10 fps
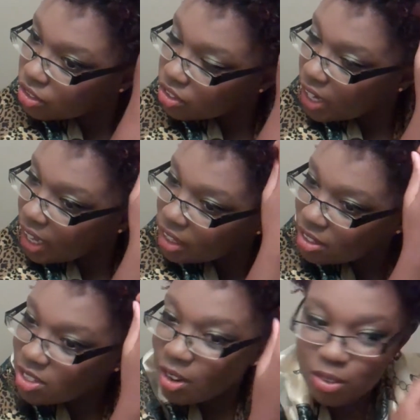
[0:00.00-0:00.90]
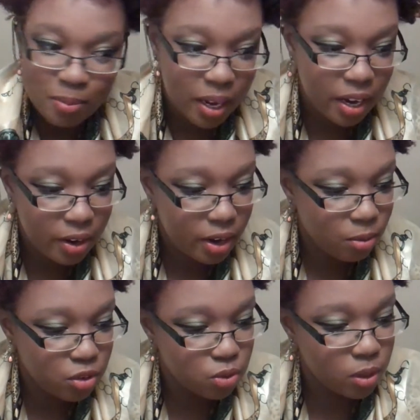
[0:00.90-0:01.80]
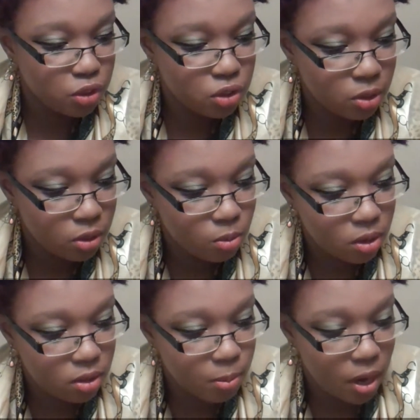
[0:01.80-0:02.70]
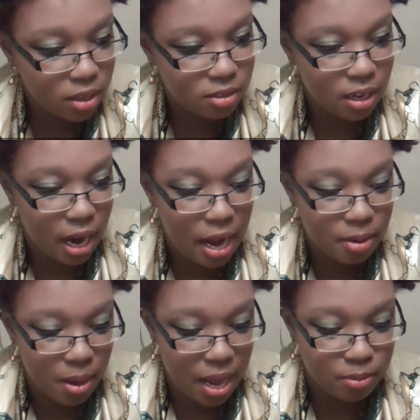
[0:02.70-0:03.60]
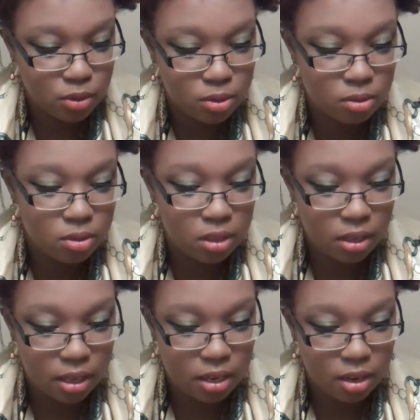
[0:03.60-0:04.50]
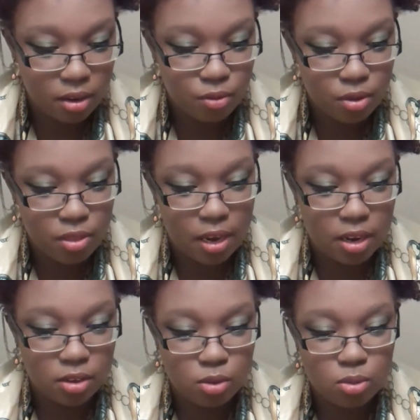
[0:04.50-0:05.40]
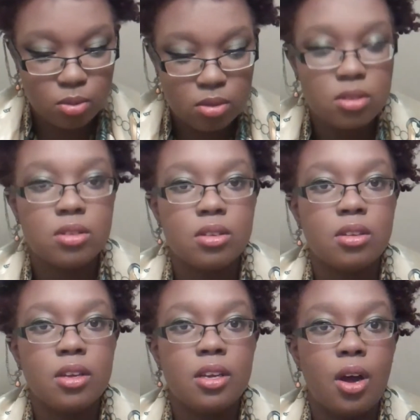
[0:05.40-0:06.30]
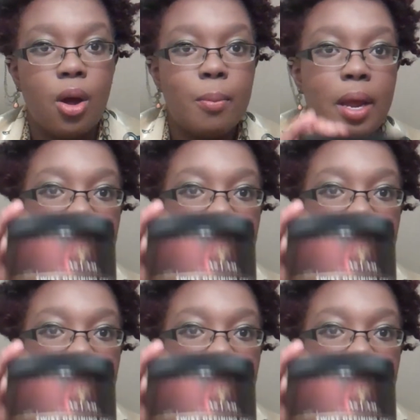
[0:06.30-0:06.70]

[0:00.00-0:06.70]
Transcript: gel and stuff in my hair, and I just want to show you one of the products that I am absolutely in love with that I use on my